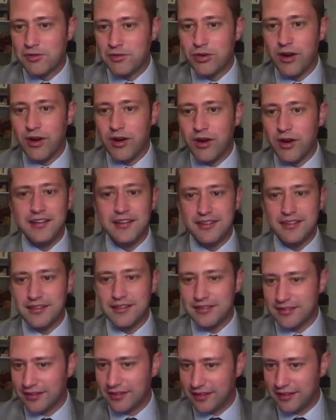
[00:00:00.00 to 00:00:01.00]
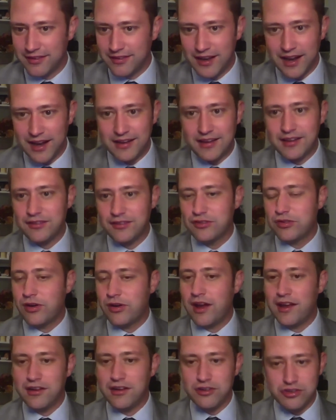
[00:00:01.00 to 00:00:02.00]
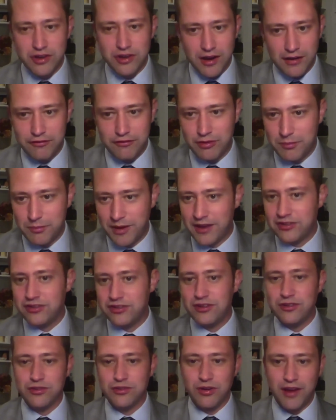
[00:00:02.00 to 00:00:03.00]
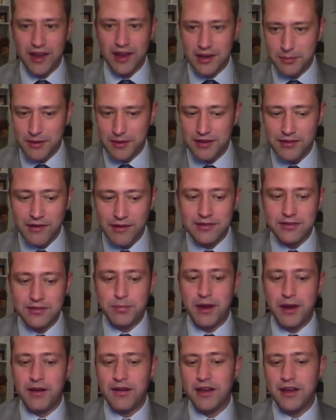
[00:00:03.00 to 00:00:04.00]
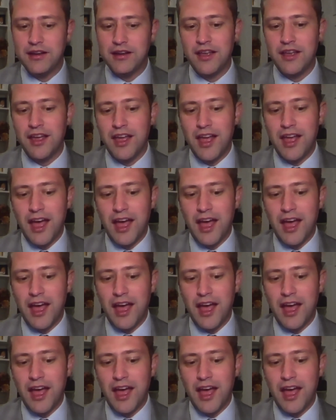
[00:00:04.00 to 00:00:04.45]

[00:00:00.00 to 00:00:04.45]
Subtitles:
Trying to solicit ideas, trying to share information, trying to be transparent.